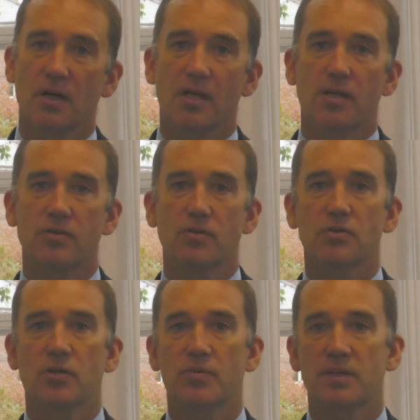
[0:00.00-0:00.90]
There is
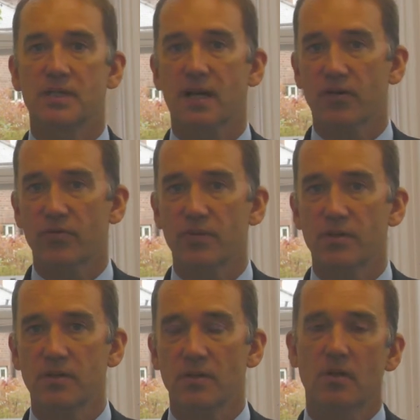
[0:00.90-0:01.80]
also Miss
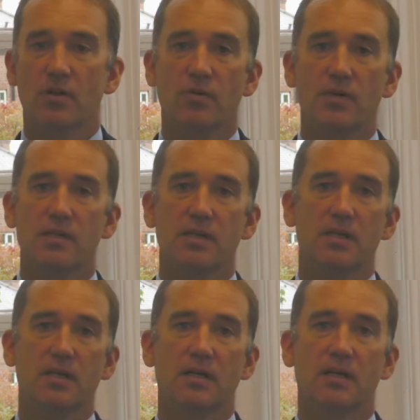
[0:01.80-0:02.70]
Kaufman, who is
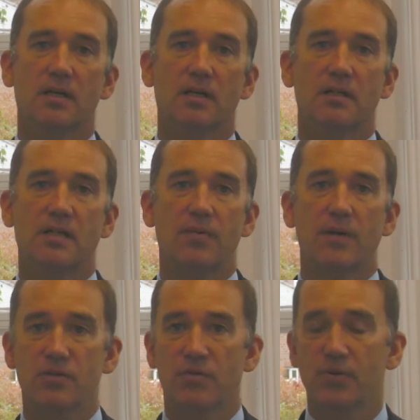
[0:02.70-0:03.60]
the
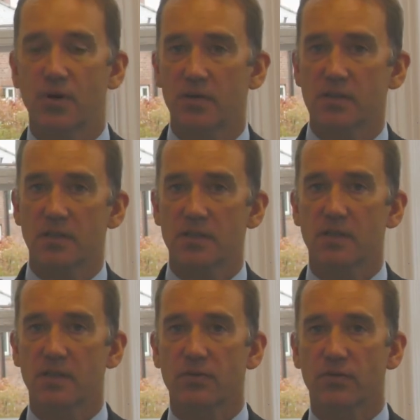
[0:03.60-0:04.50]
Director of Progress in the
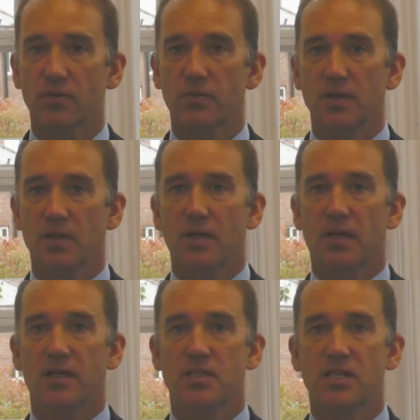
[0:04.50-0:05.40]
sixth form,
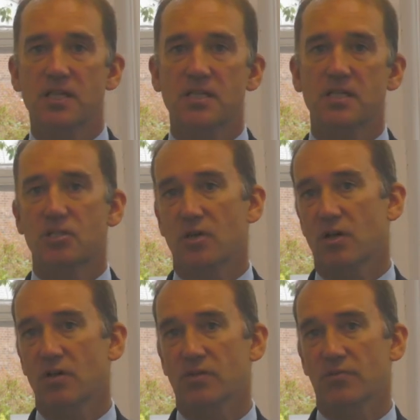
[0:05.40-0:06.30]
and she's in
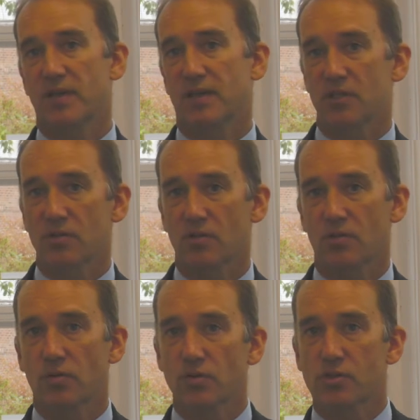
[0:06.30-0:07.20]
charge of making sure that
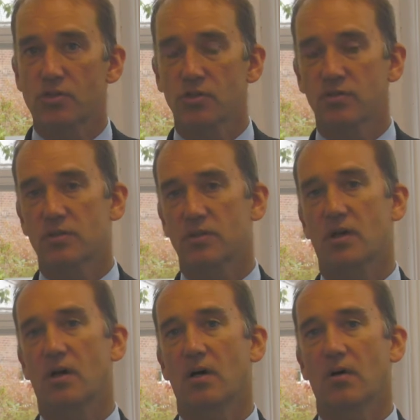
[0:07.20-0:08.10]
all students
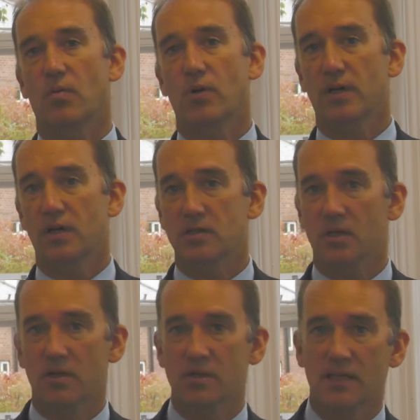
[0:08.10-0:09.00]
are working as
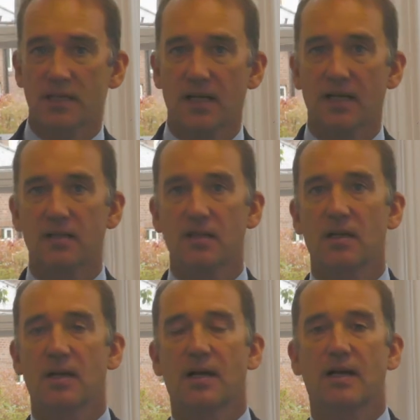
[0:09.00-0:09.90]
hard as they can
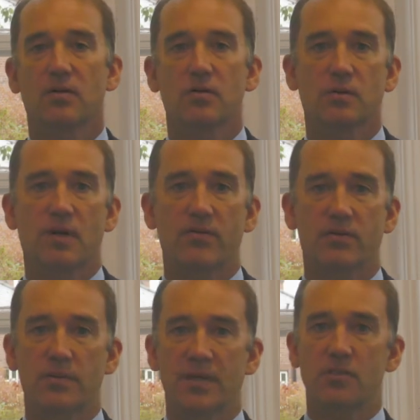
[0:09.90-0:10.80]
and also having
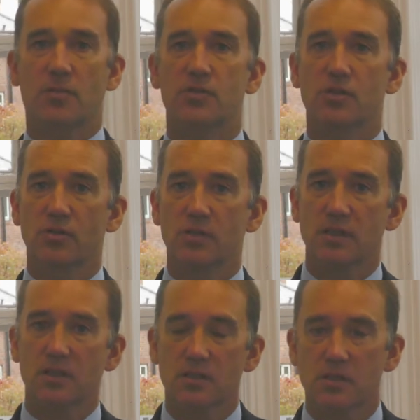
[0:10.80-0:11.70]
the best
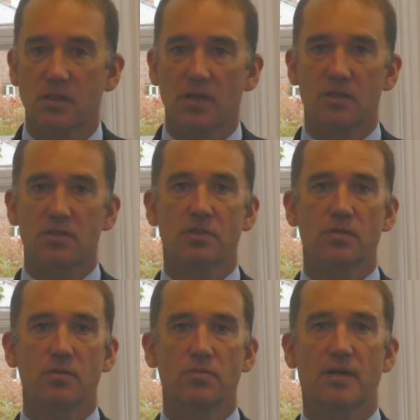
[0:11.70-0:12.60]
opportunities
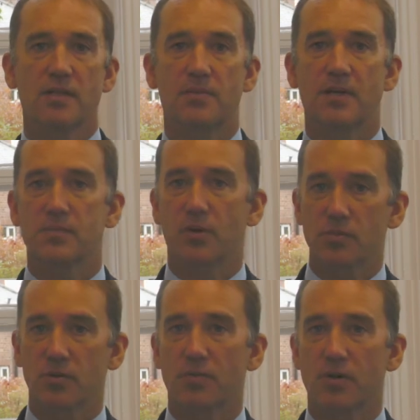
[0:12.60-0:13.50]
to make the best
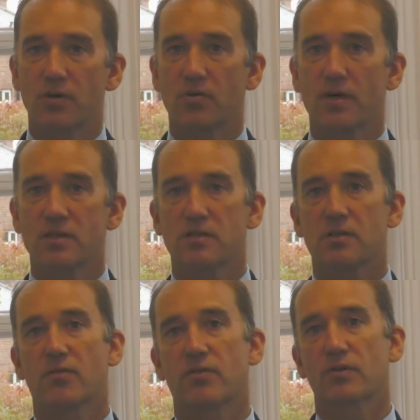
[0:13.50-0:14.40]
possible progress
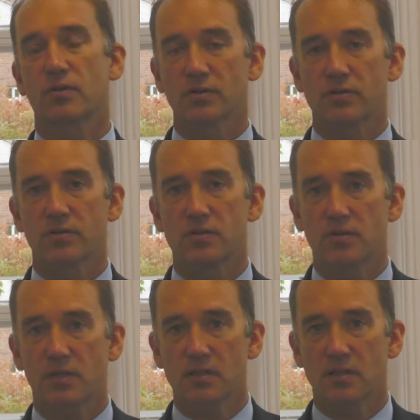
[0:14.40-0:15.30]
over the course of the 2
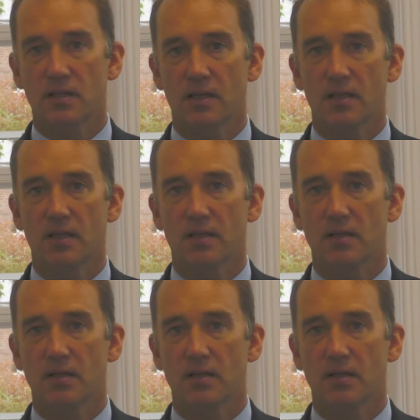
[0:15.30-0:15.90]
years that they're here.